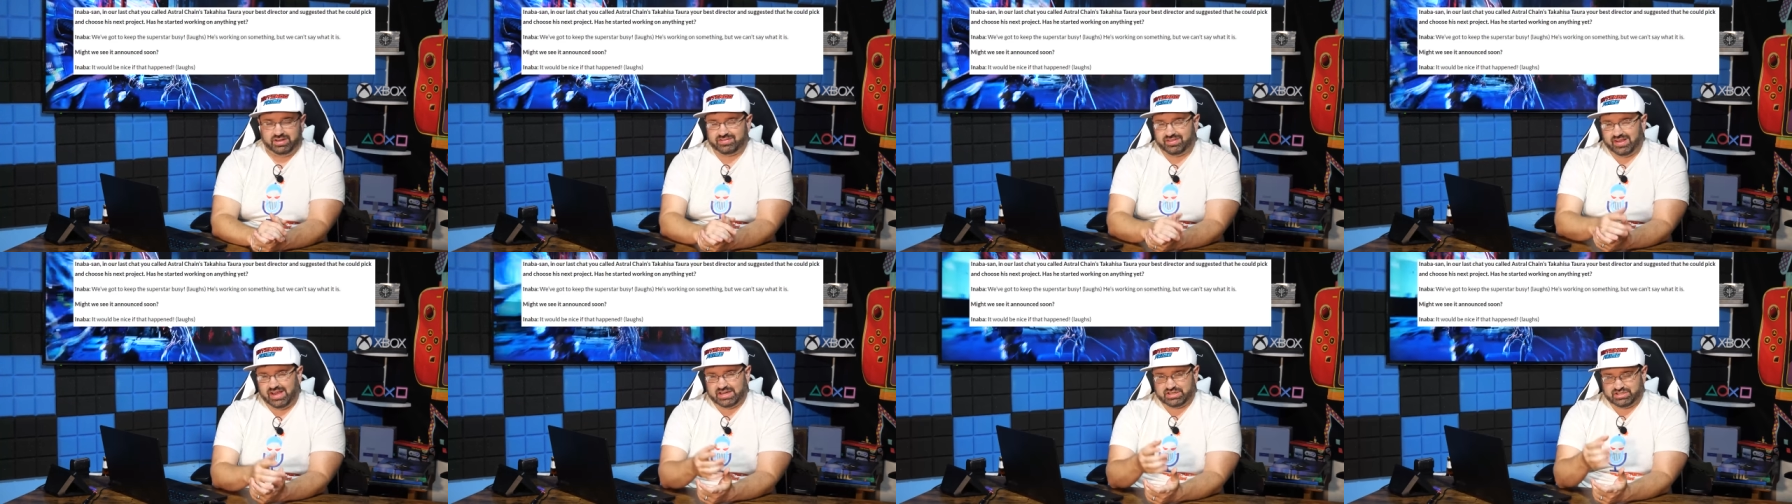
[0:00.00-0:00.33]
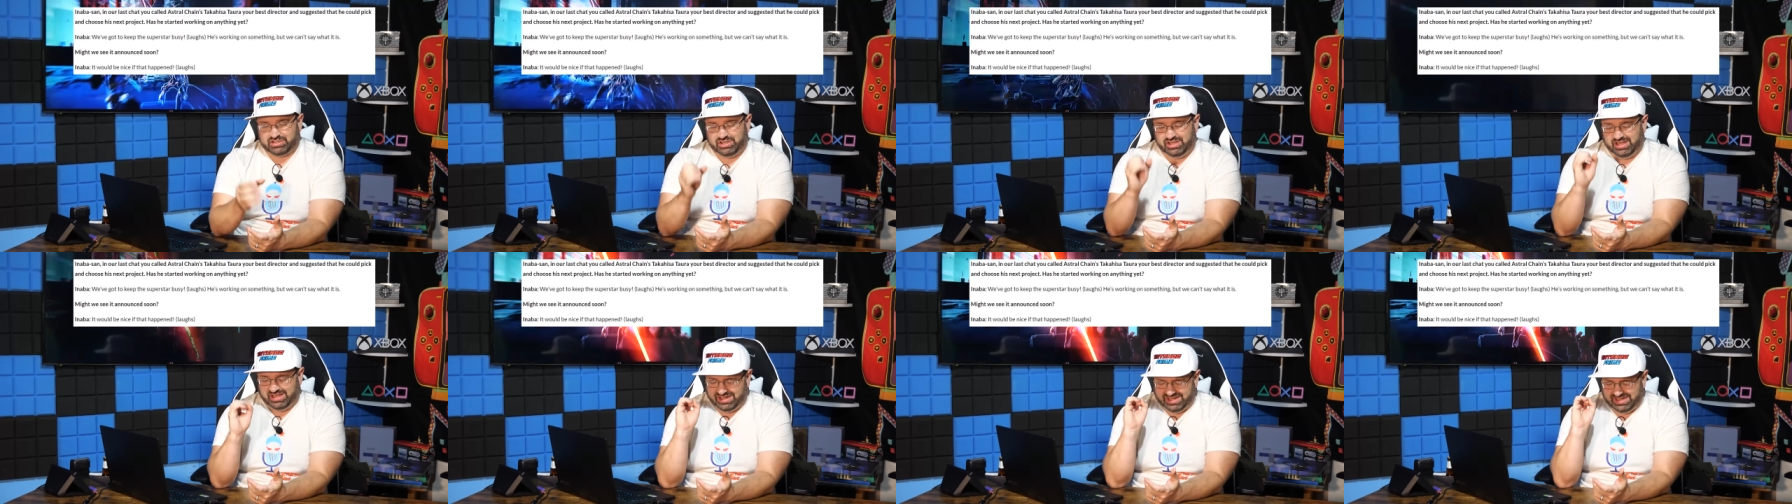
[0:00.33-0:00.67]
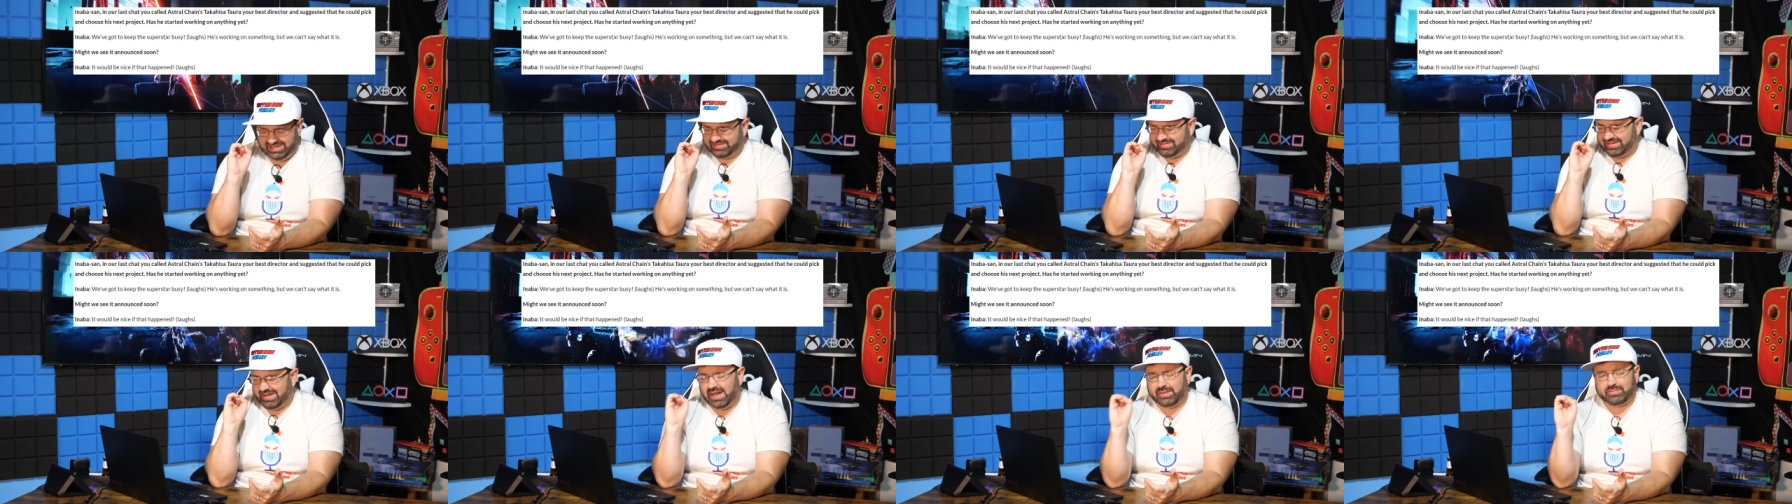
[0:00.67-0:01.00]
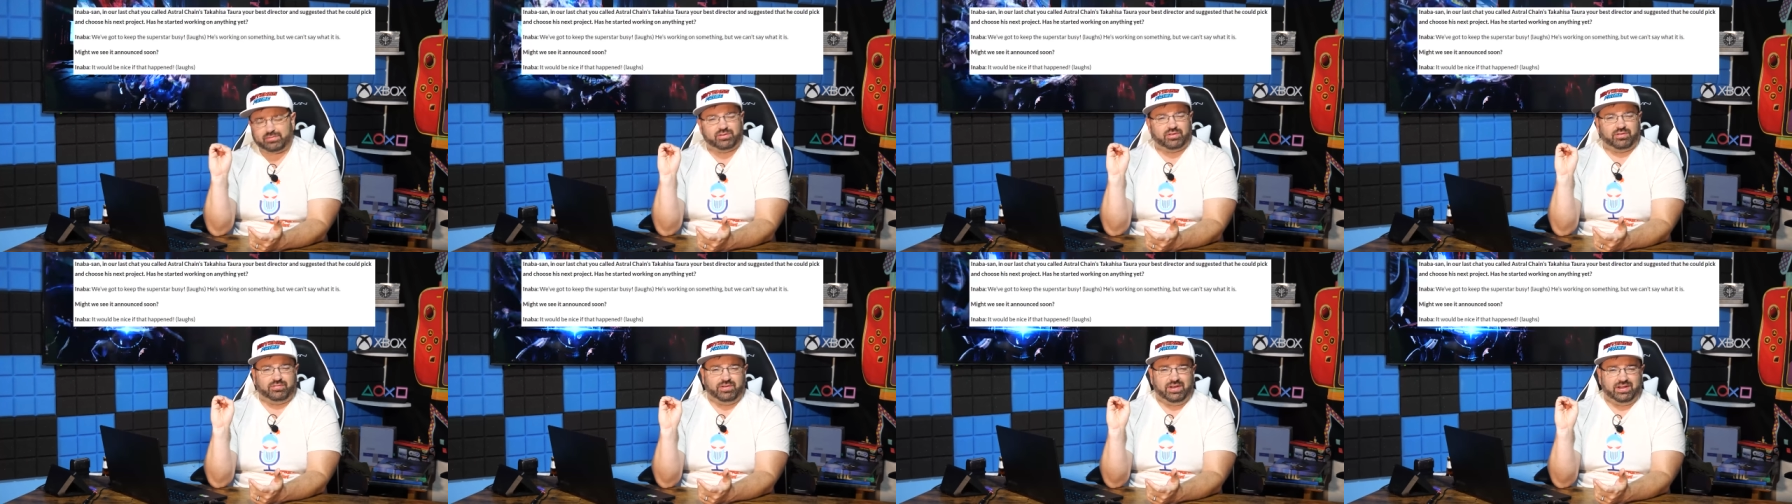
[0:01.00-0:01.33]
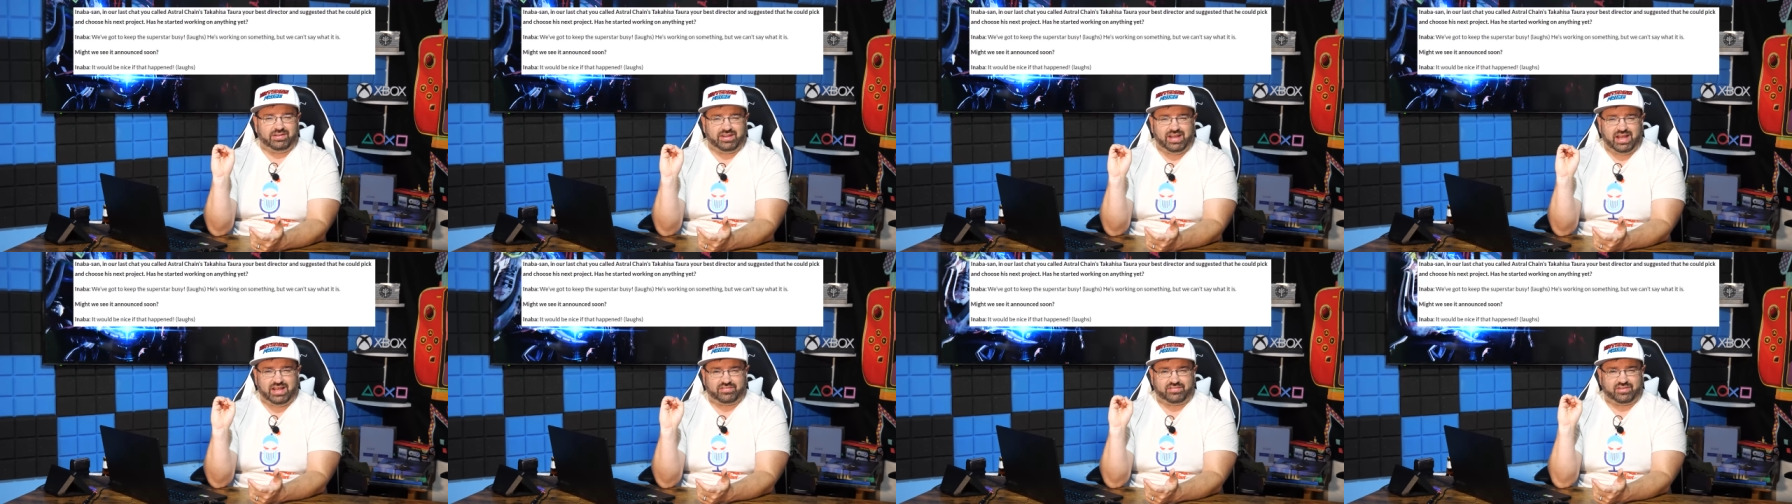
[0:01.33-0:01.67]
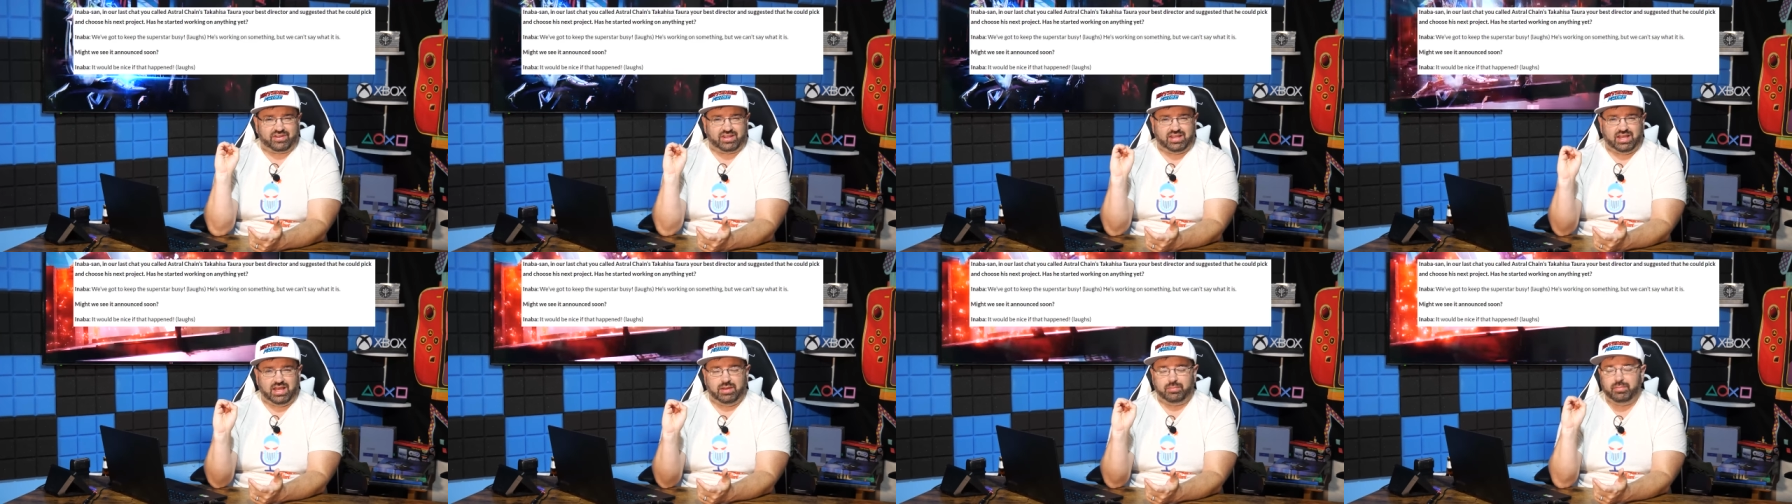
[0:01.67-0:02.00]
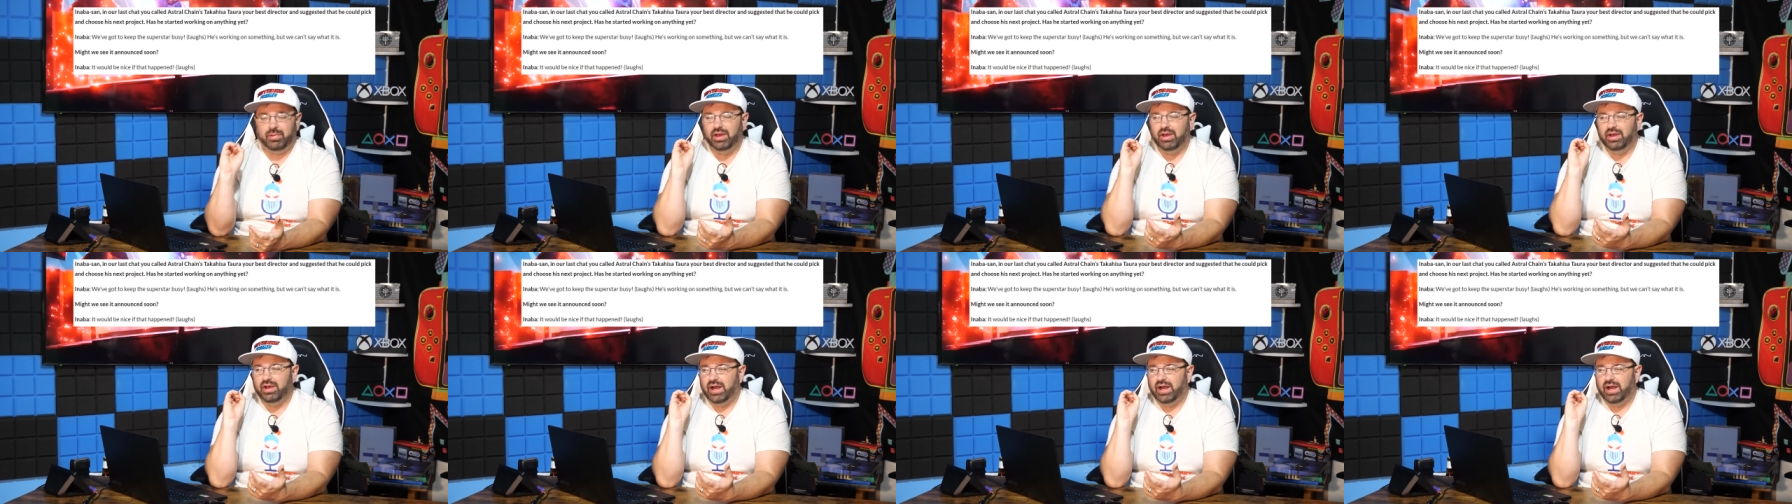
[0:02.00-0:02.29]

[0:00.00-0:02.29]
It's actually, it's an absolutely fantastic game.